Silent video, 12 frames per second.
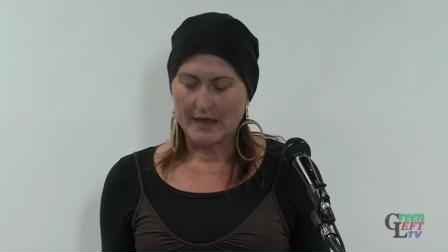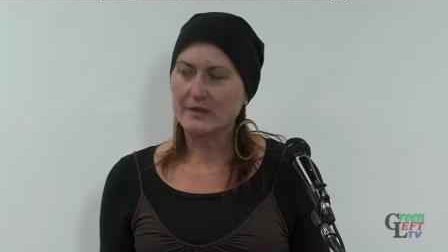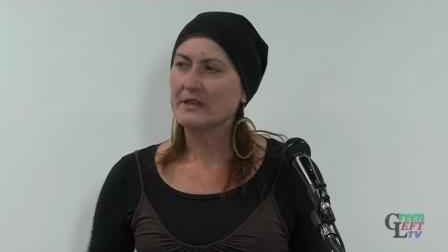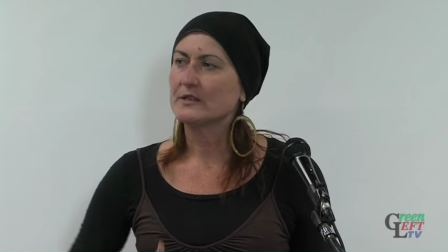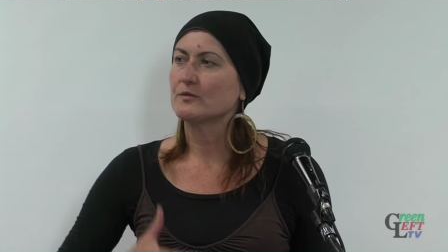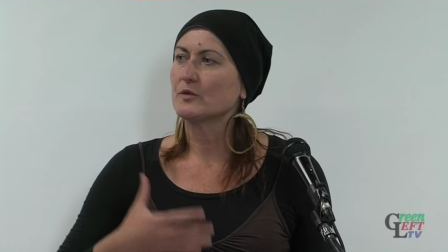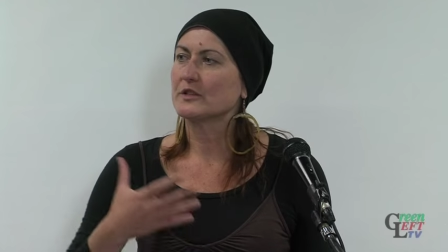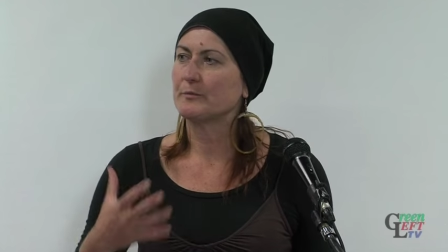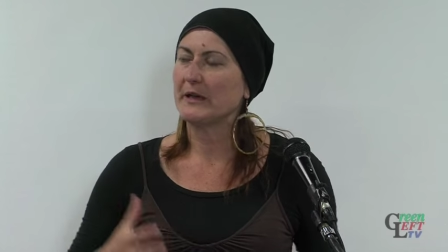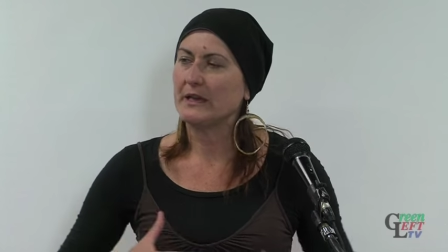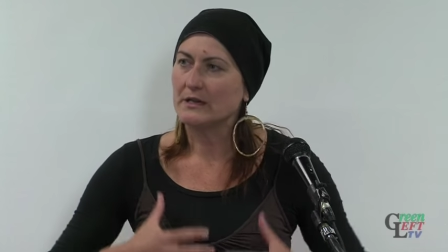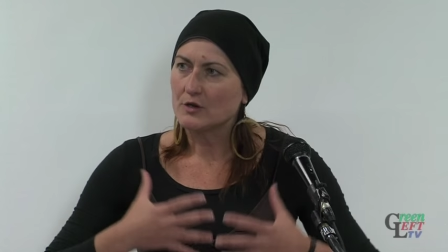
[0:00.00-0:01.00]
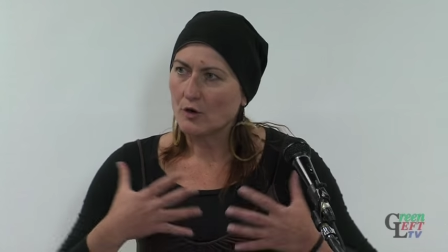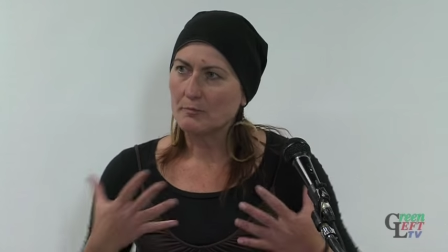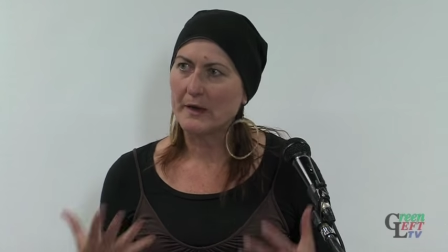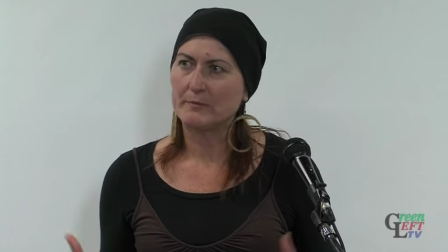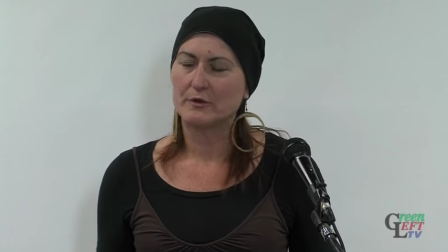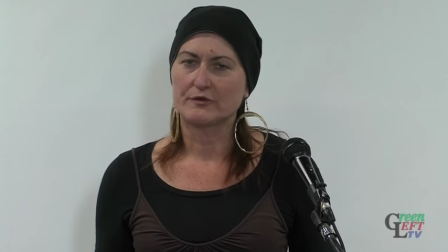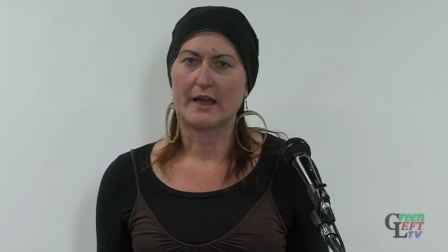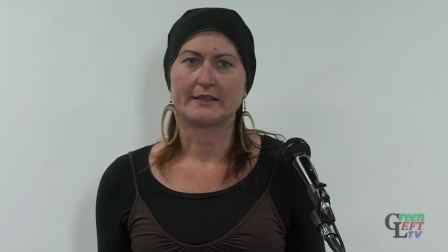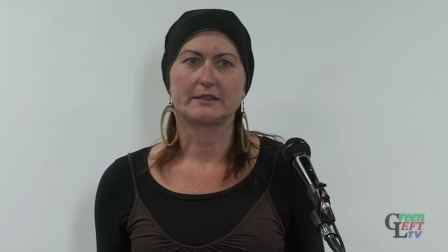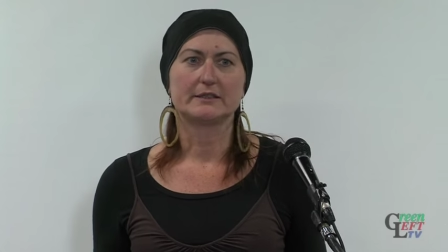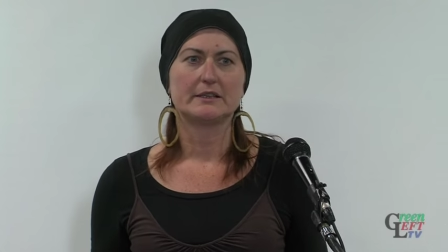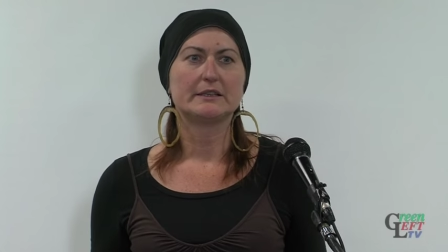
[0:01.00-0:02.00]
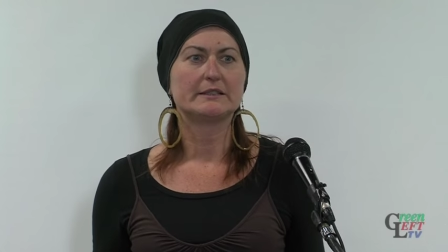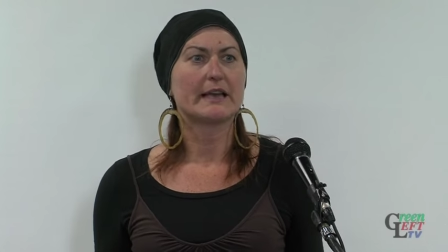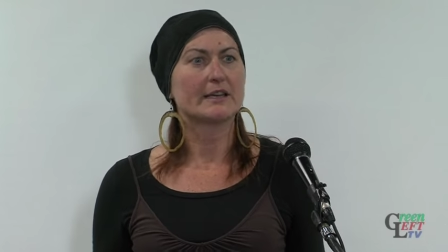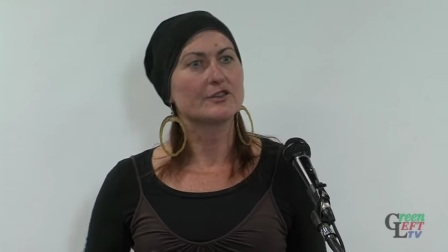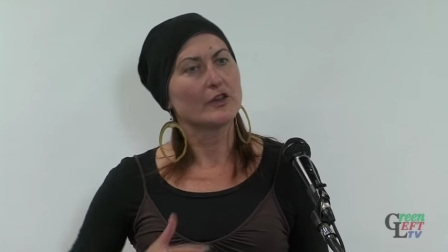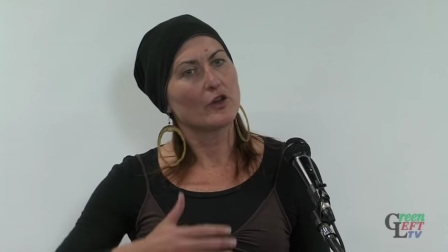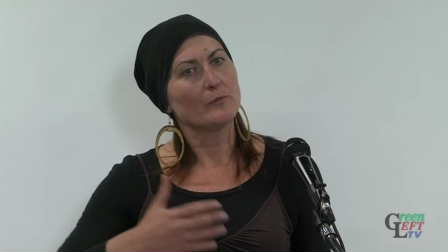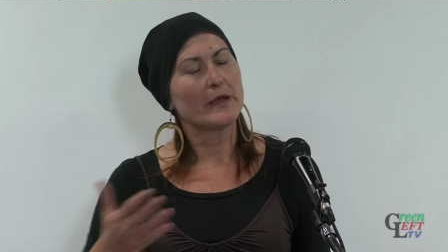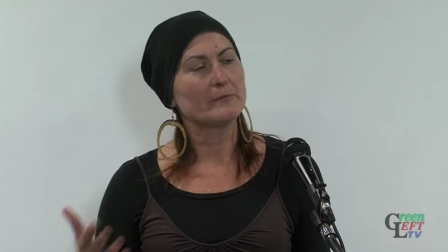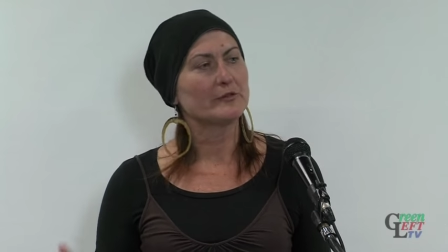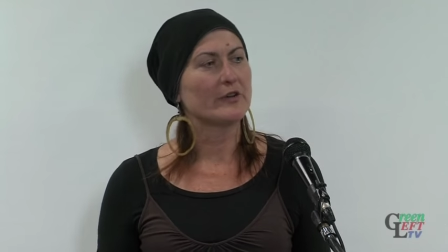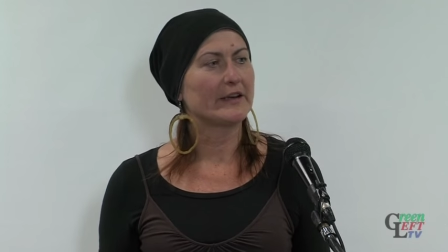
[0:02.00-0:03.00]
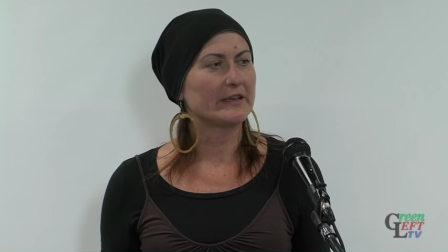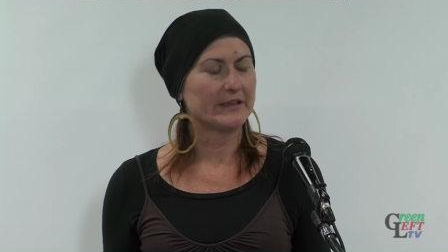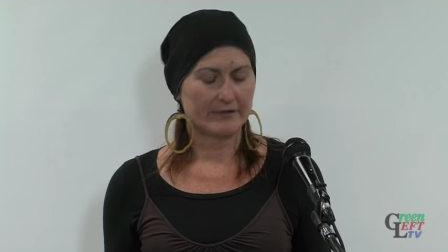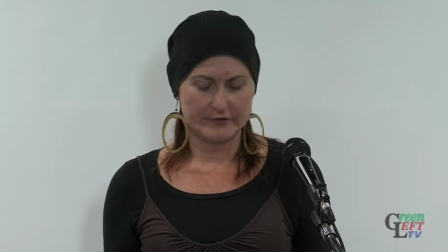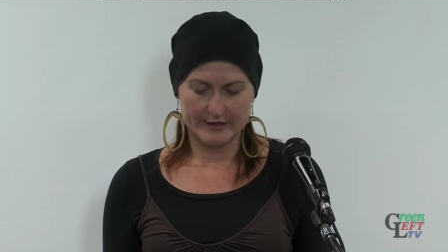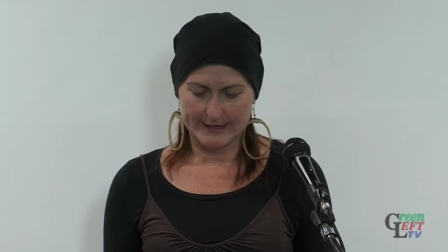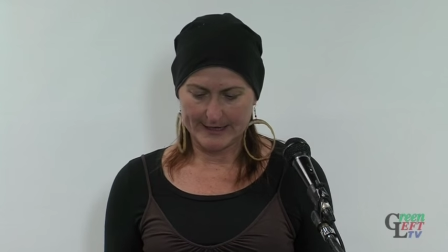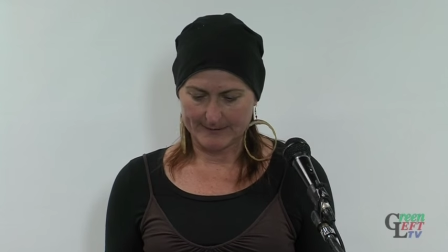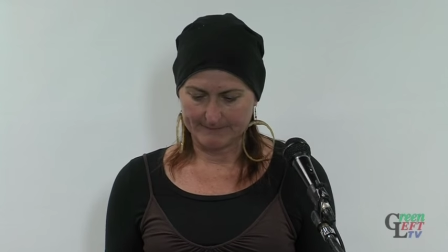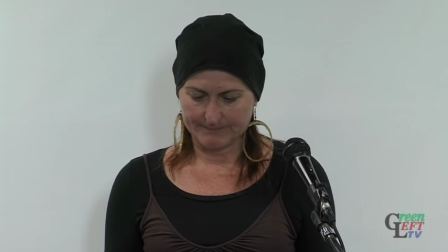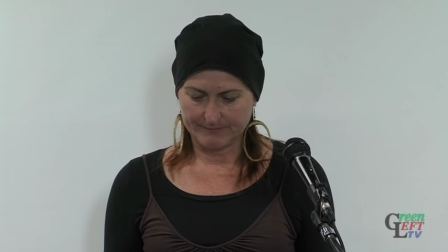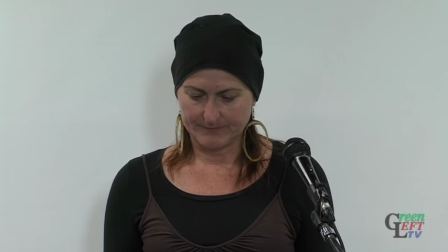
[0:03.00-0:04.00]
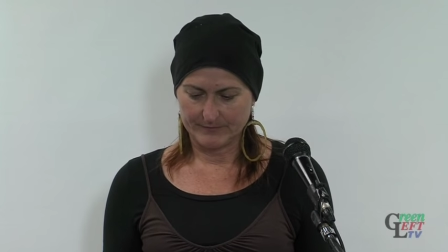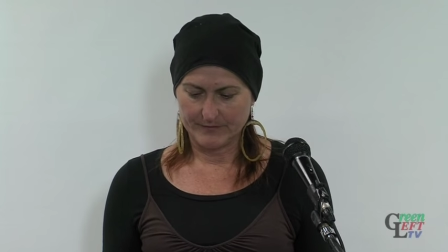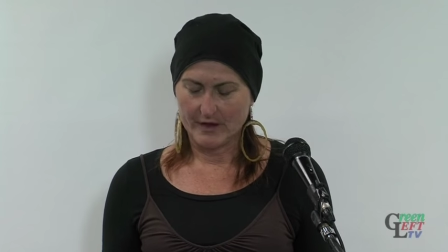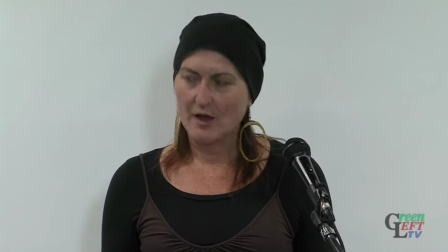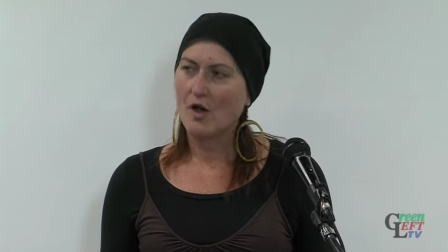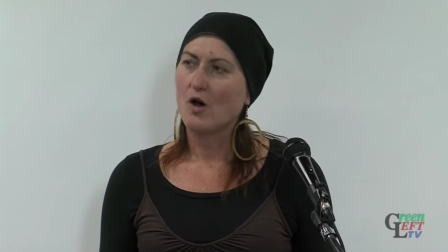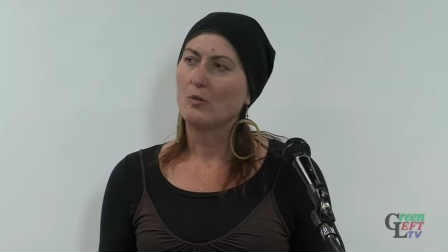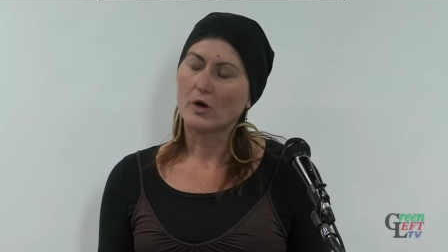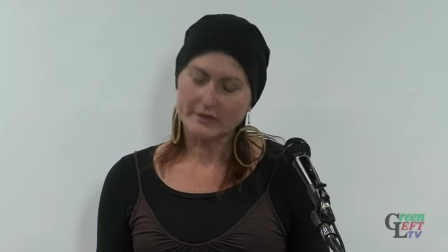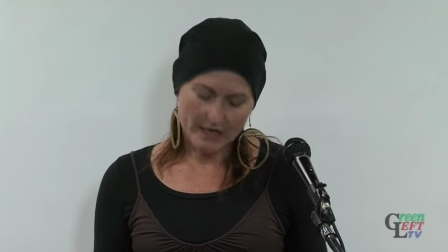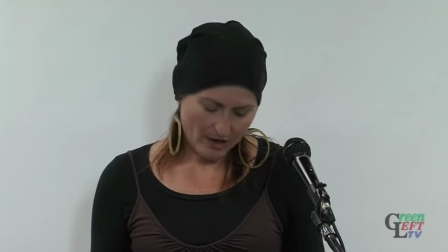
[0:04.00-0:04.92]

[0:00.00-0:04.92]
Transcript: and this was being commemorated, and it's actually commemorated every year. What,